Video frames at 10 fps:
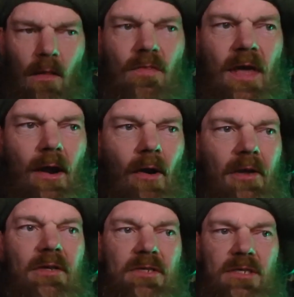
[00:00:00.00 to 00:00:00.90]
they are
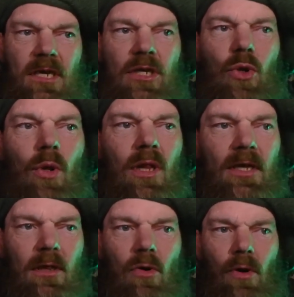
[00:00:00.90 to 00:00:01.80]

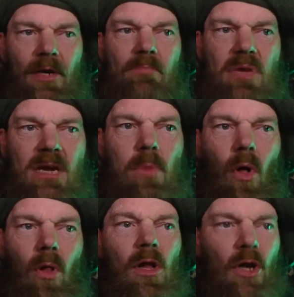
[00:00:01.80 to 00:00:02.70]
continually luring
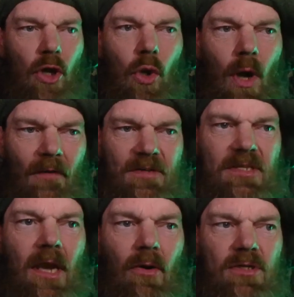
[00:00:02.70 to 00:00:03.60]
people who have
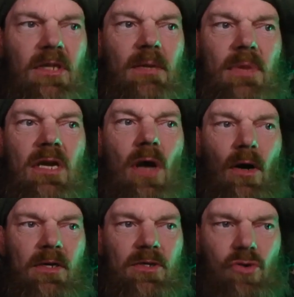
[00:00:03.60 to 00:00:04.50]
scarcely
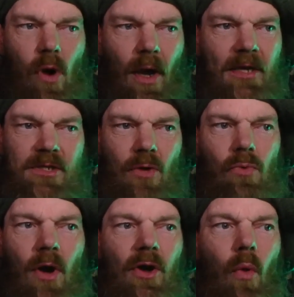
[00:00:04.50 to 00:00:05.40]
begun trying to
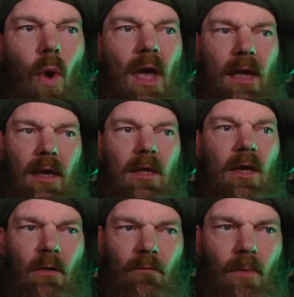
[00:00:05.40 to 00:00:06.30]
run away
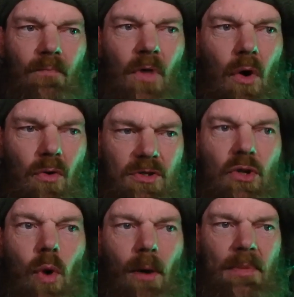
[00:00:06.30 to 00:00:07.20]
from those
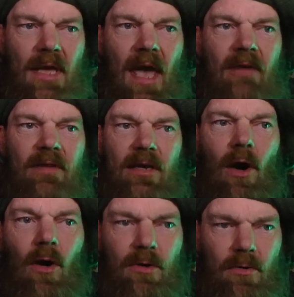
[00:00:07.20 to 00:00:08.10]
who are behaving
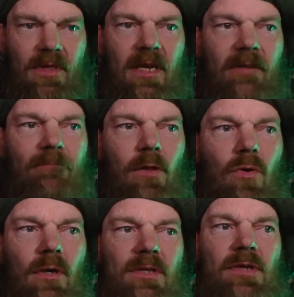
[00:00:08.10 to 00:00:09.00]
under the
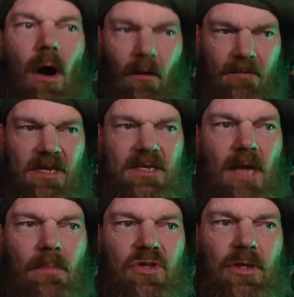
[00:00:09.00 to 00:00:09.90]
influence of
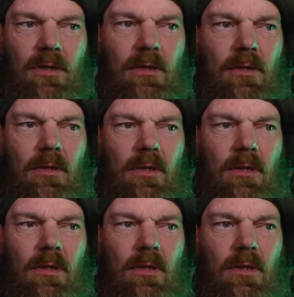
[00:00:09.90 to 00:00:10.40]
deception.